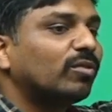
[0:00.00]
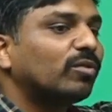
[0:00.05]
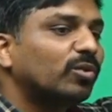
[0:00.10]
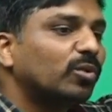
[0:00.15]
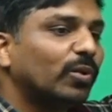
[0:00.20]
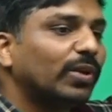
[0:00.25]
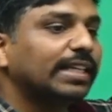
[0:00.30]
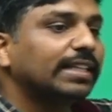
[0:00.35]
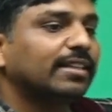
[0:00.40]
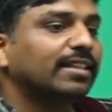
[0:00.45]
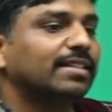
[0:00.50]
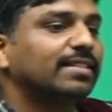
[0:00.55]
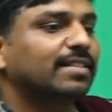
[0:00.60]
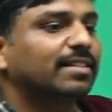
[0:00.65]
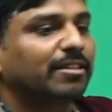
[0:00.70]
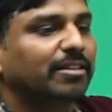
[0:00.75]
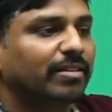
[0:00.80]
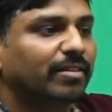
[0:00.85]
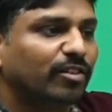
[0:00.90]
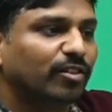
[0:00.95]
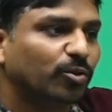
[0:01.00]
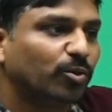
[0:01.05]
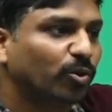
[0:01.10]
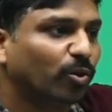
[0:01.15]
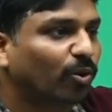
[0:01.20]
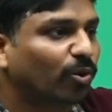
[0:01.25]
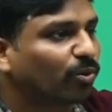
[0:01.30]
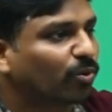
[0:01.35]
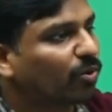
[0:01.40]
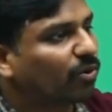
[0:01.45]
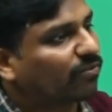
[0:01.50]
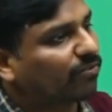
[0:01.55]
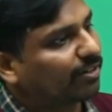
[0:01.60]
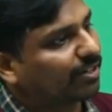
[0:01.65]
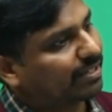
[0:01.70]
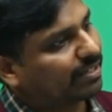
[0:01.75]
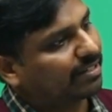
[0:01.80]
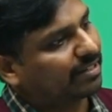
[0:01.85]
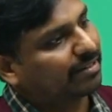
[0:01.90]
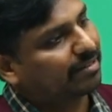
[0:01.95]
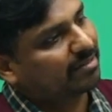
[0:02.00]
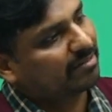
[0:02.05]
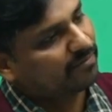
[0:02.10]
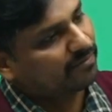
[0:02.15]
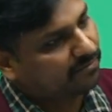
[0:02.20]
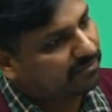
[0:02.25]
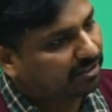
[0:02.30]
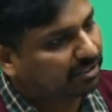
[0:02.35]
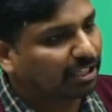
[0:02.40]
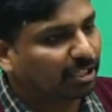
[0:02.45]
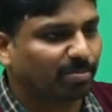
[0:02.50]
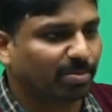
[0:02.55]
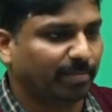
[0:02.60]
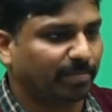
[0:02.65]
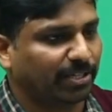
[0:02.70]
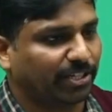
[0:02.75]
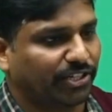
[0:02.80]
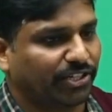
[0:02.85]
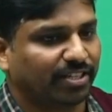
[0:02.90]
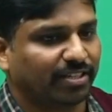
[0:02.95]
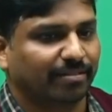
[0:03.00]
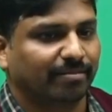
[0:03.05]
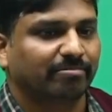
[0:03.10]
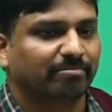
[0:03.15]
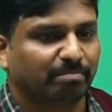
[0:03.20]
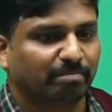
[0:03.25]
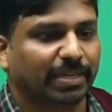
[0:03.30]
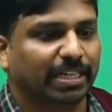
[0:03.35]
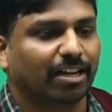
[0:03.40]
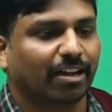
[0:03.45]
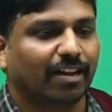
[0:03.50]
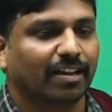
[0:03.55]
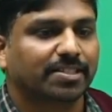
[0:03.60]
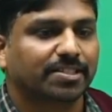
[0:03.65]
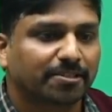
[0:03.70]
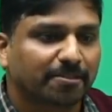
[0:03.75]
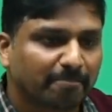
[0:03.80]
doing this, don't go for further preparation, because